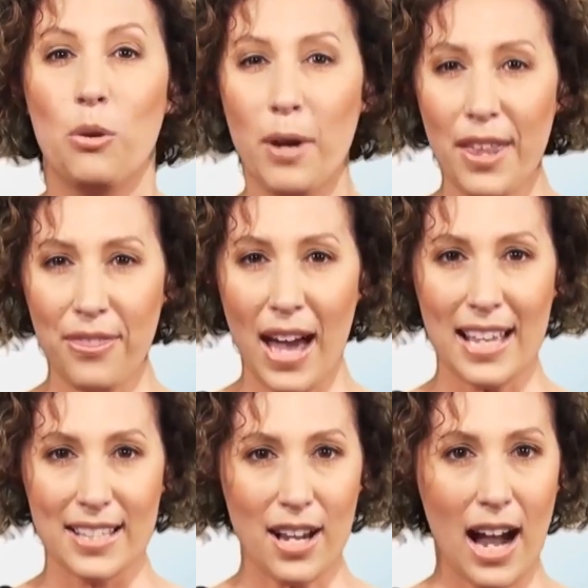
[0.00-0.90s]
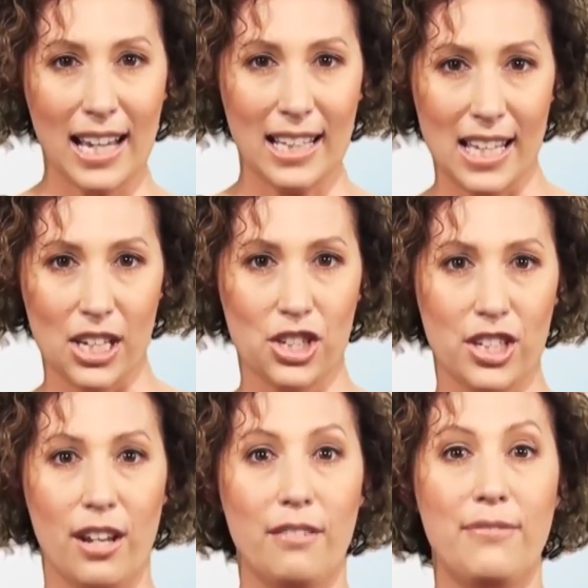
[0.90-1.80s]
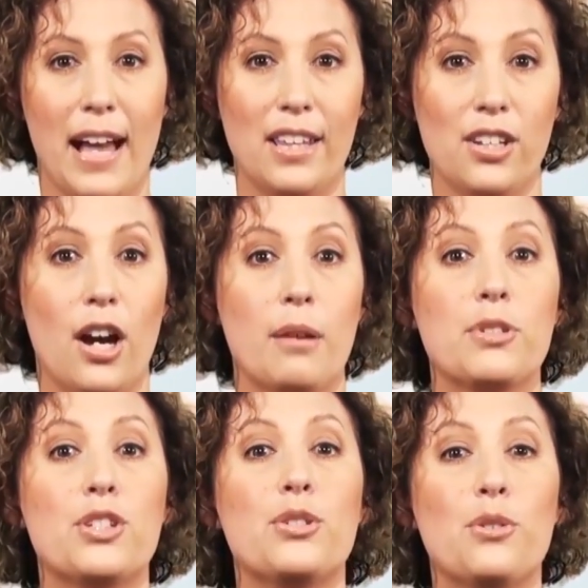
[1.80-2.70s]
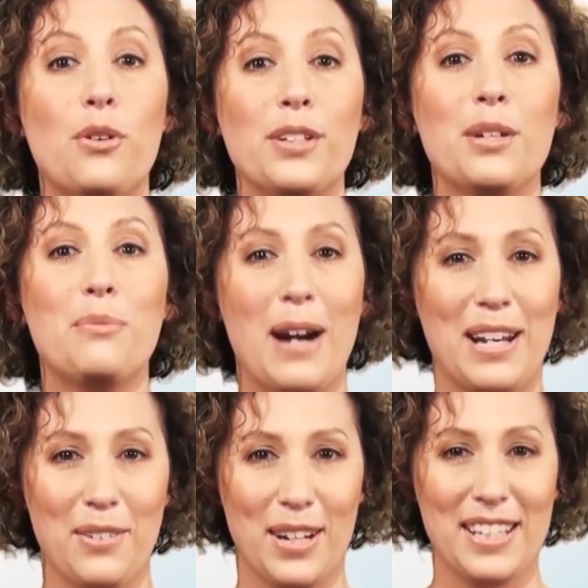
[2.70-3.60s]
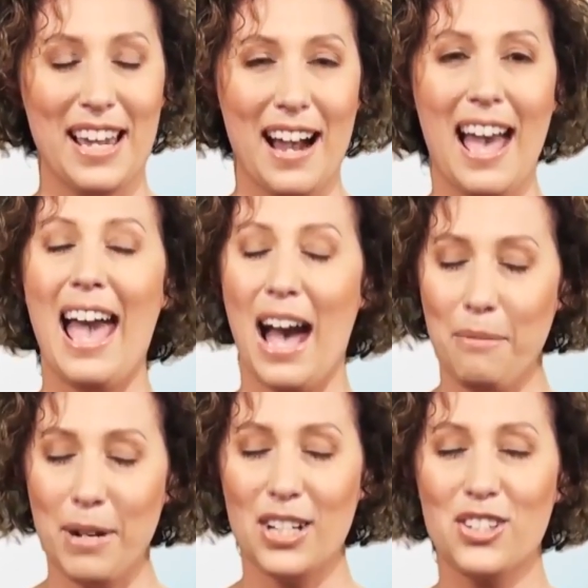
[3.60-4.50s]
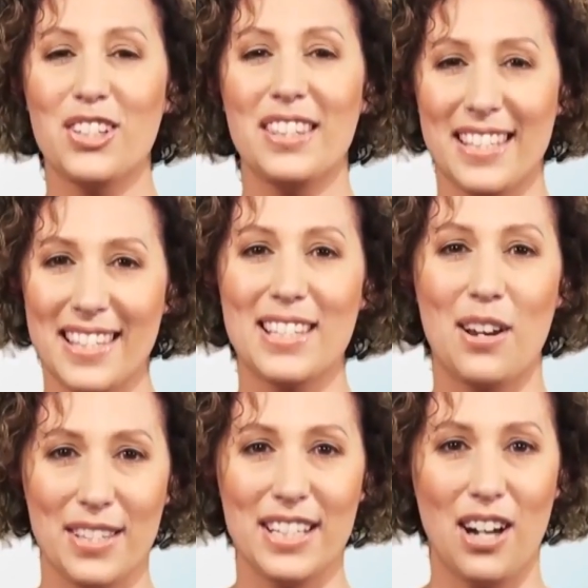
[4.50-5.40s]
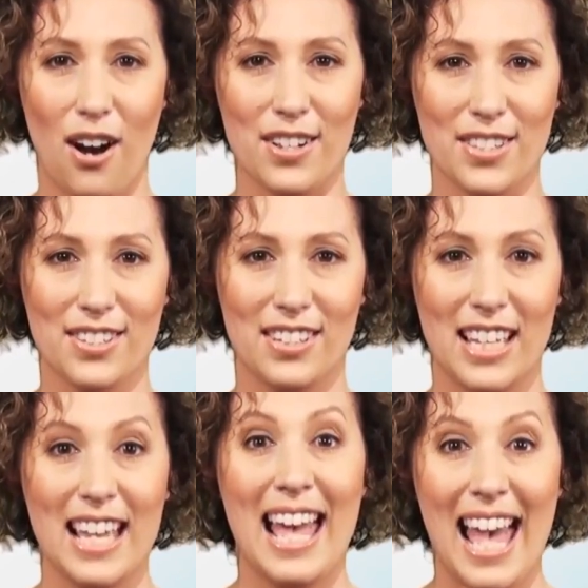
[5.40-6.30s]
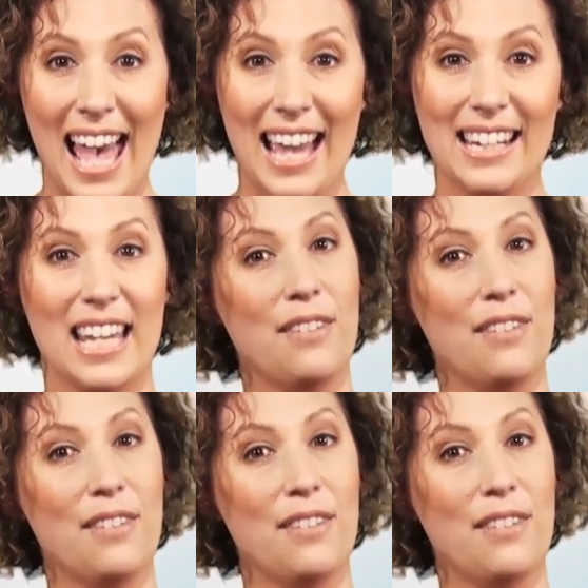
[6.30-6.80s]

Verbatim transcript: With that entire collection of value, I'm sure you're wondering now how much this is going to cost. And